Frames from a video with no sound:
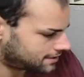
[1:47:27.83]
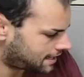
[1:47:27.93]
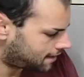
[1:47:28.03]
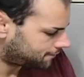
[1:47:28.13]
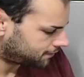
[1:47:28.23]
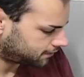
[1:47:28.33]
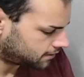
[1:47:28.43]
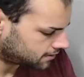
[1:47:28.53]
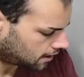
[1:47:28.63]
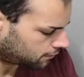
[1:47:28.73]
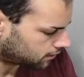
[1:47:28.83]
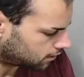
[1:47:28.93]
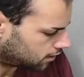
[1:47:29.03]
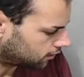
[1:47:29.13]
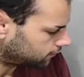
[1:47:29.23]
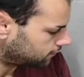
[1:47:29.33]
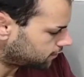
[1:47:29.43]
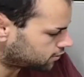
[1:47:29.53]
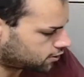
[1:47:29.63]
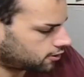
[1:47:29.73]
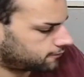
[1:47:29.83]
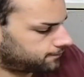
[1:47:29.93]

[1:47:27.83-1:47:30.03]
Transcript: definitely is coming along for sure.